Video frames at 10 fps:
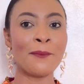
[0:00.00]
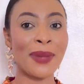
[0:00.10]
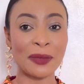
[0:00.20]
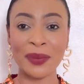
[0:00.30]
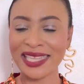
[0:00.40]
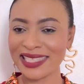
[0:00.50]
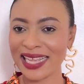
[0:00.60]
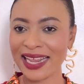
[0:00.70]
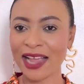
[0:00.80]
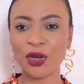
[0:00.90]
But
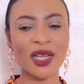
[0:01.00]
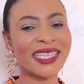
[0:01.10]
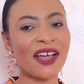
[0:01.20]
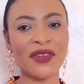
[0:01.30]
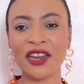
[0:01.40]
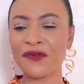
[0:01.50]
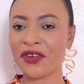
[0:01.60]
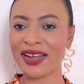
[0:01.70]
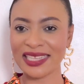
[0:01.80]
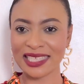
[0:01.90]
personally, I did not have any
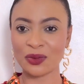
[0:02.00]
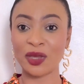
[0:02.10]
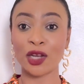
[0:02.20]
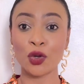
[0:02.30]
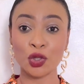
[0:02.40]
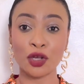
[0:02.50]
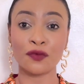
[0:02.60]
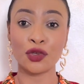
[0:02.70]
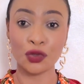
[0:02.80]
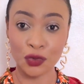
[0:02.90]
fragrances with the note
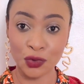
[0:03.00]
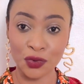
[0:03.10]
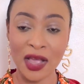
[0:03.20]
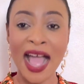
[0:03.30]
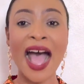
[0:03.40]
of yuzu.